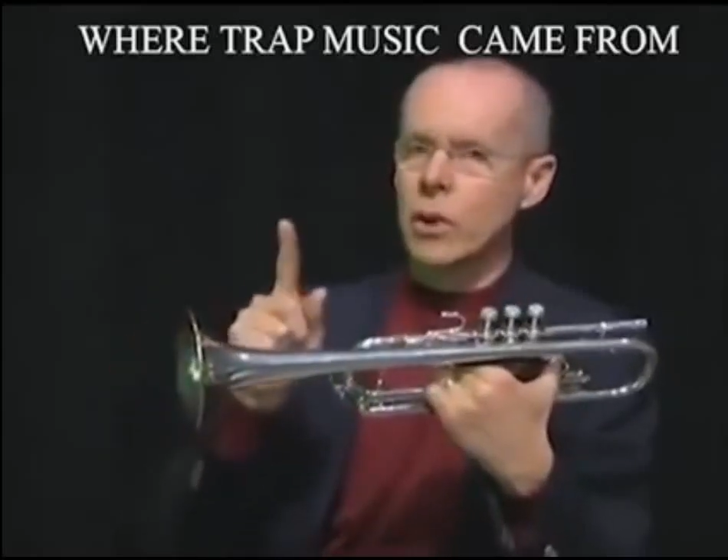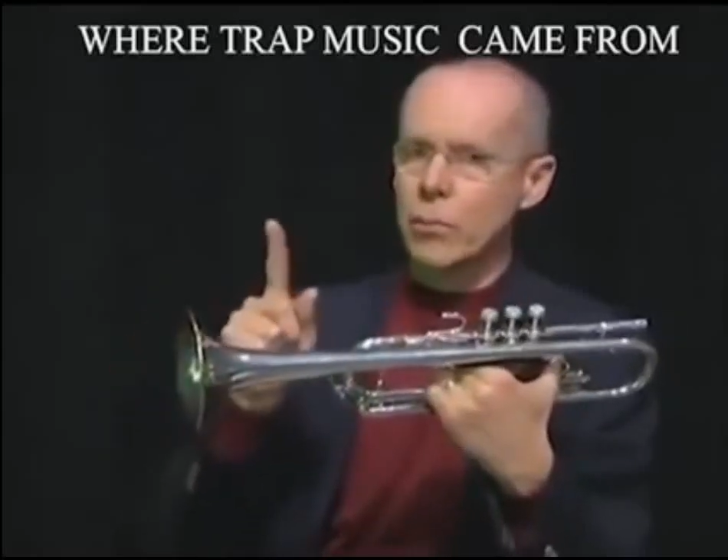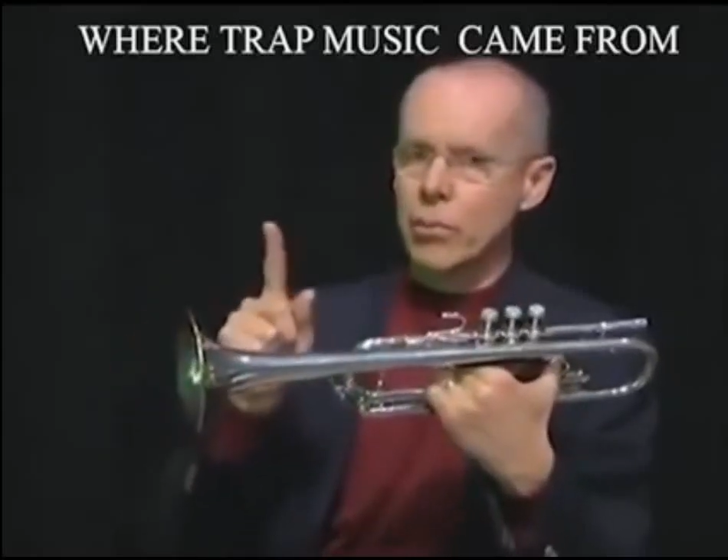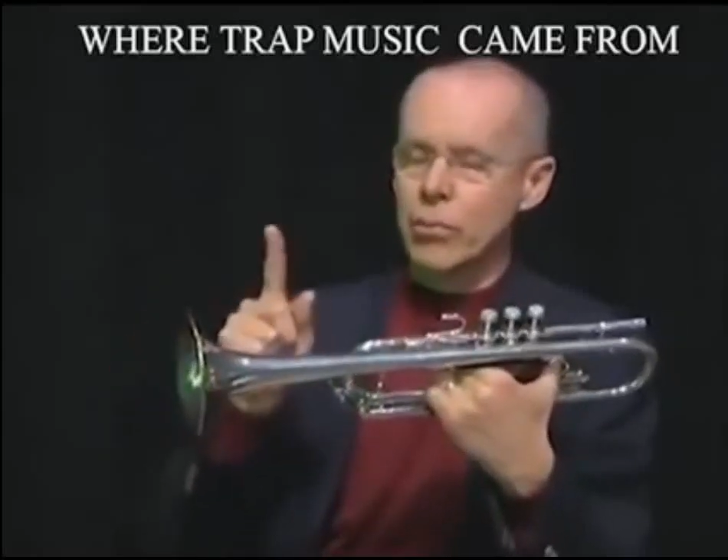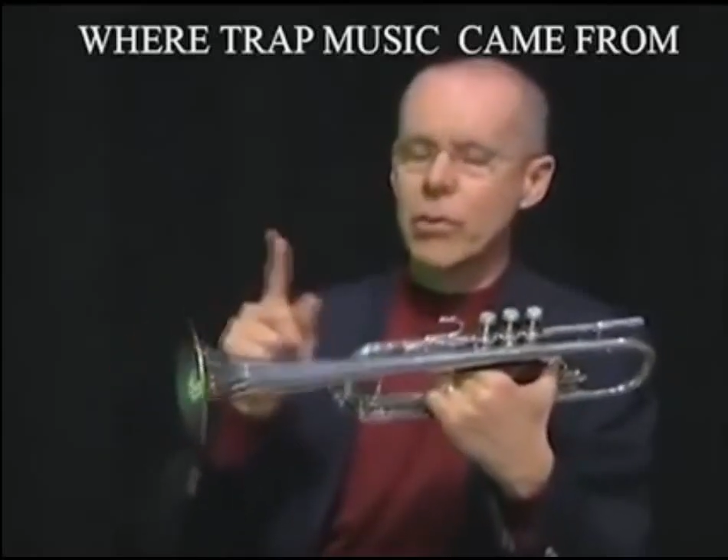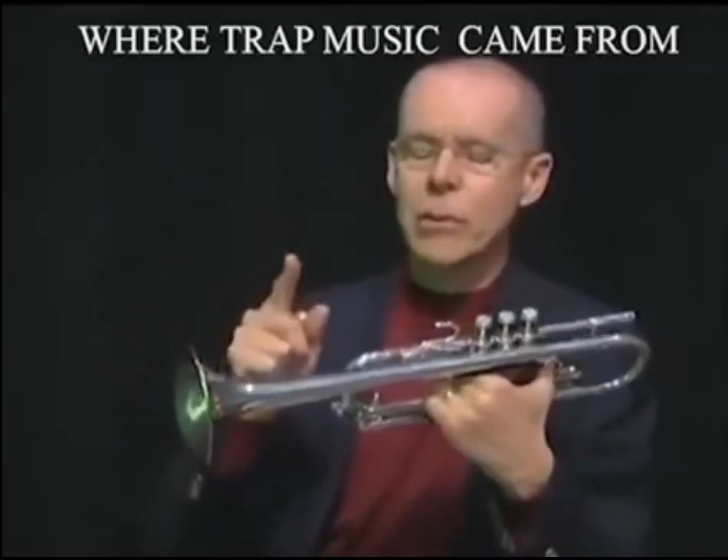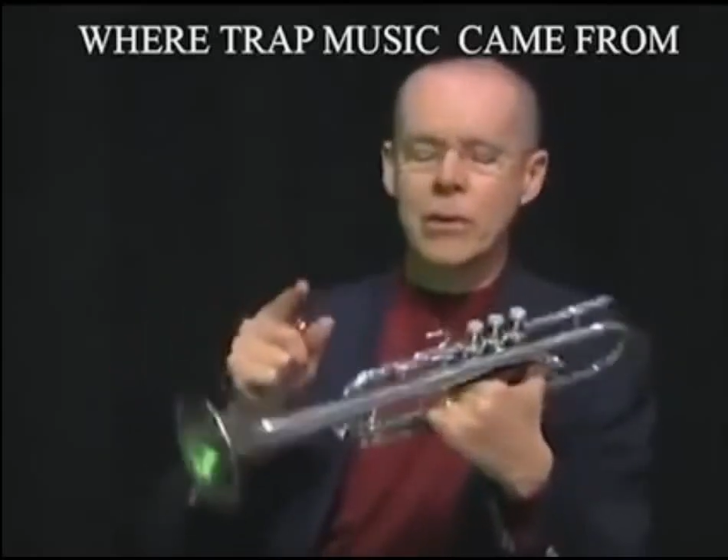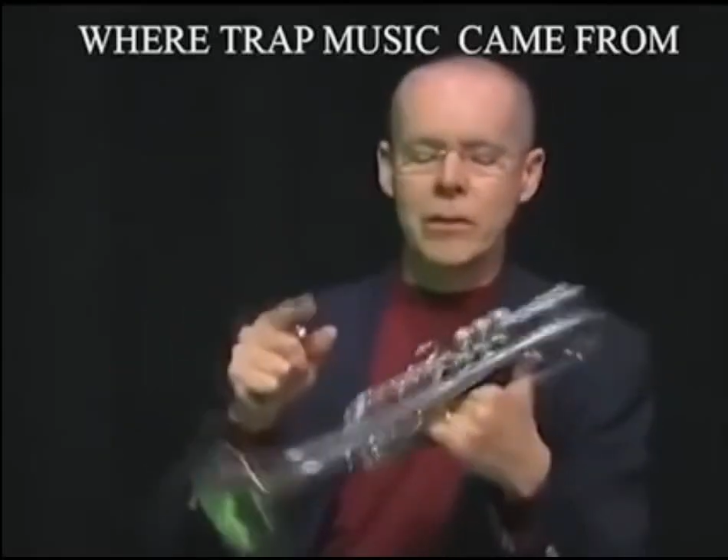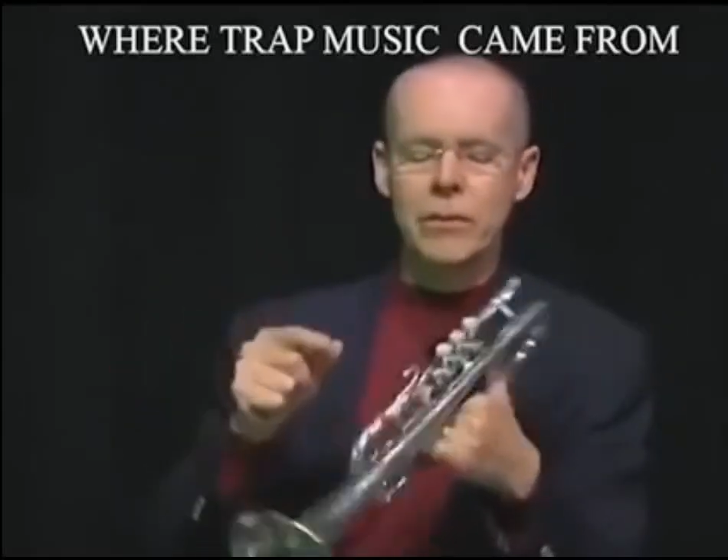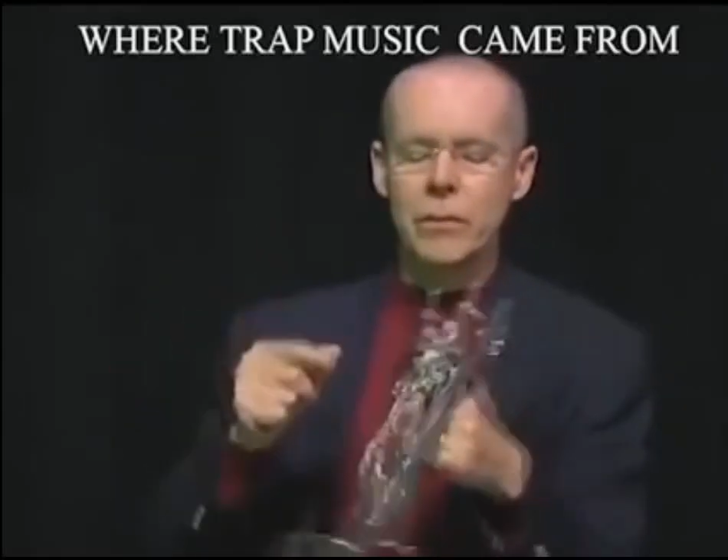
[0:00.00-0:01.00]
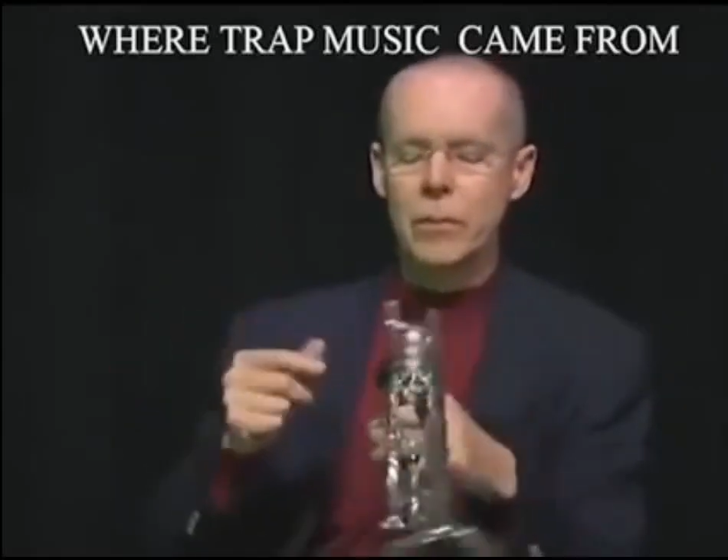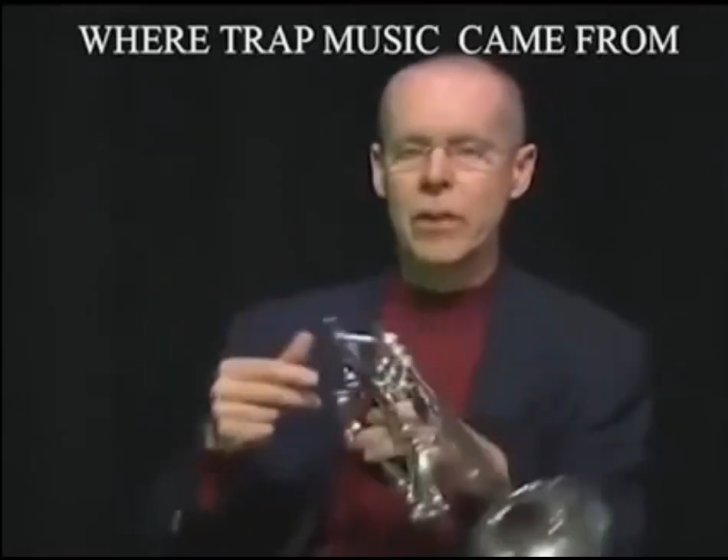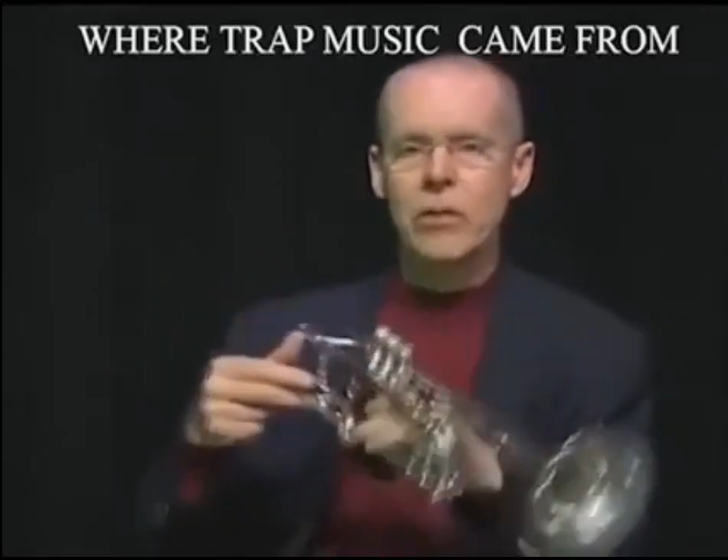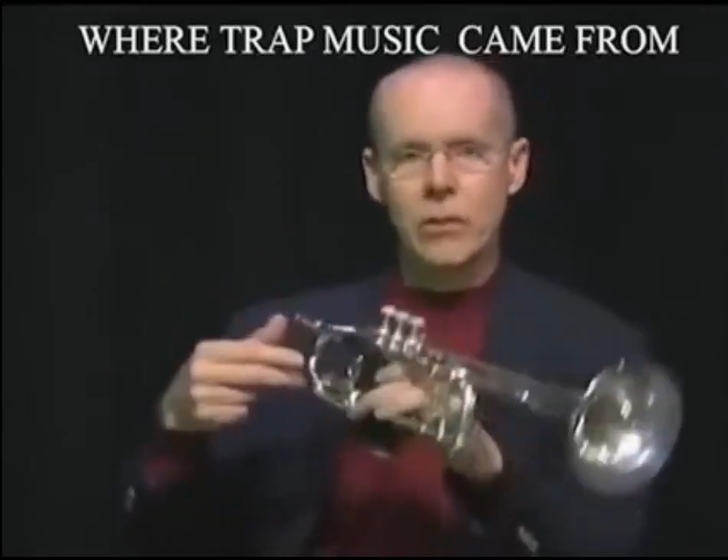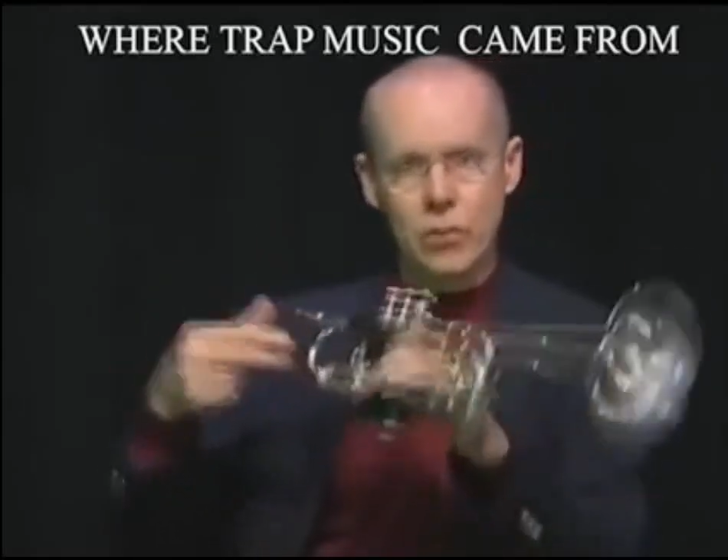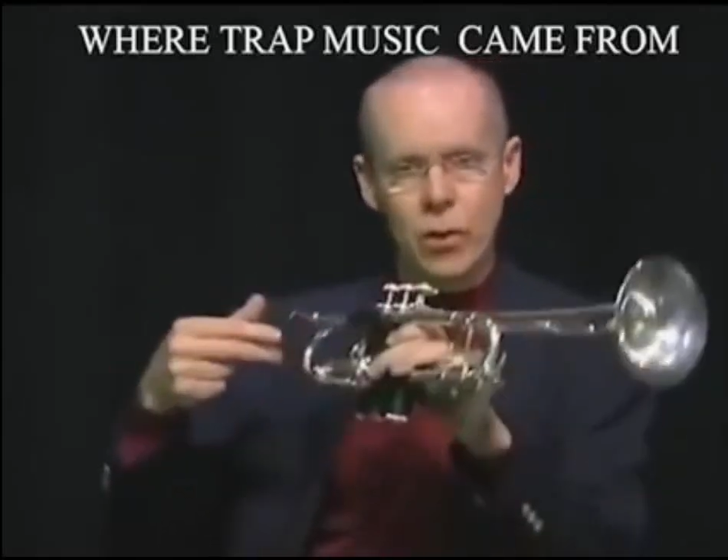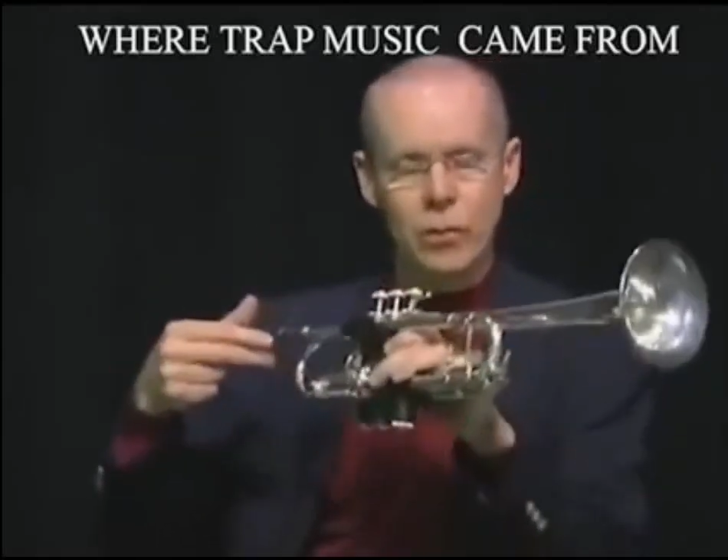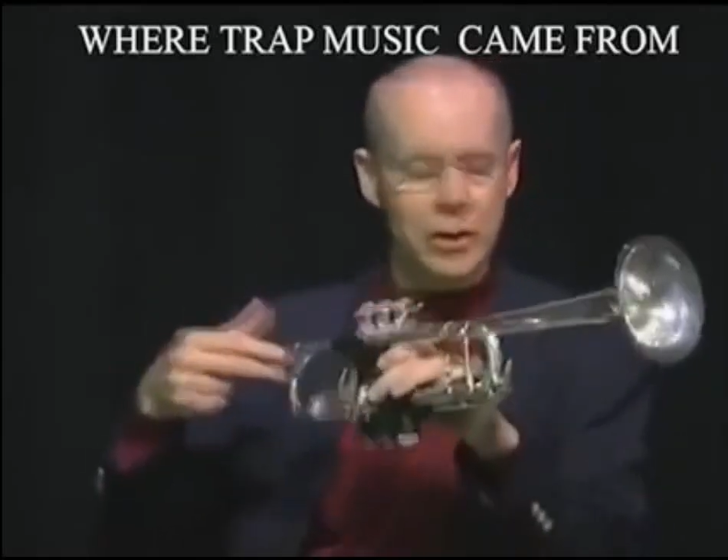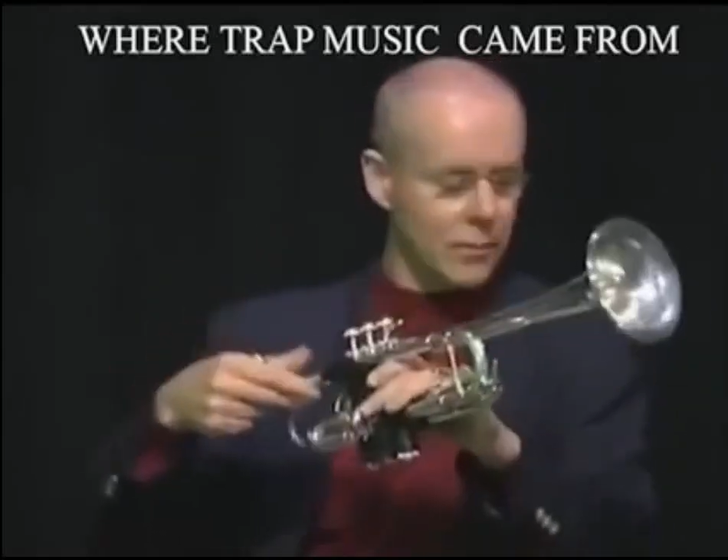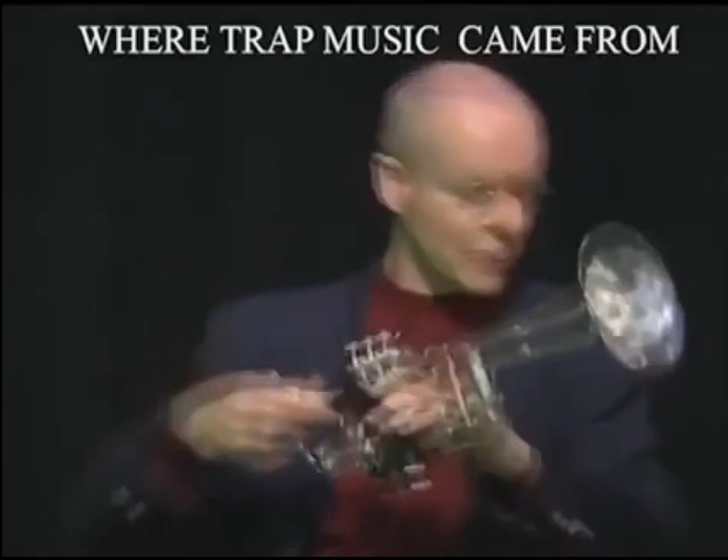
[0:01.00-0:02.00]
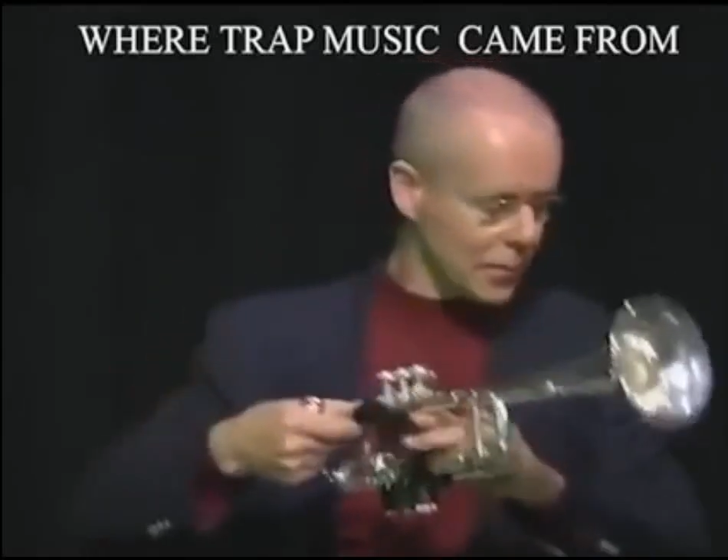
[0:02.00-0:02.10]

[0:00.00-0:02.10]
primitive piece of equipment.